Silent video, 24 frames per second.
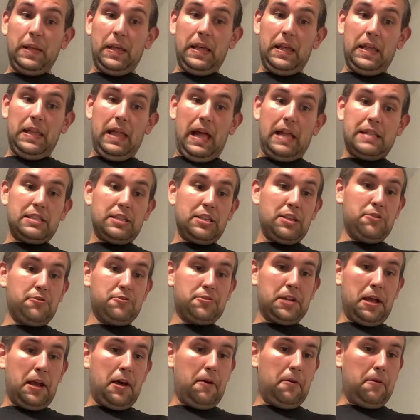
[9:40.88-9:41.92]
That's a huge
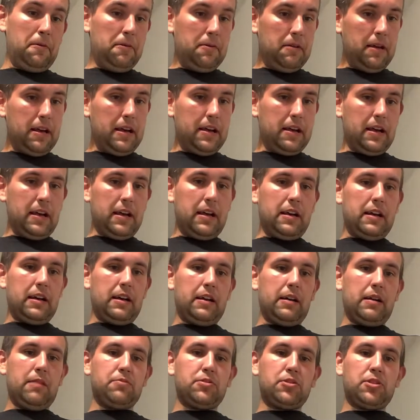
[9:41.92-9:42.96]
L.
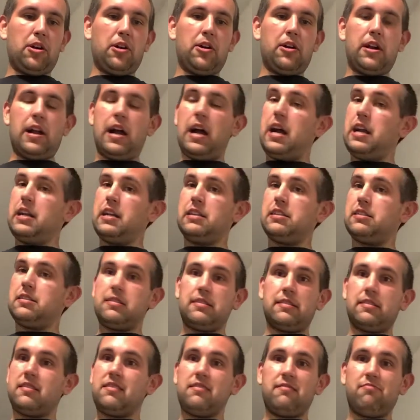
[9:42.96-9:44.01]
I'm sorry, I just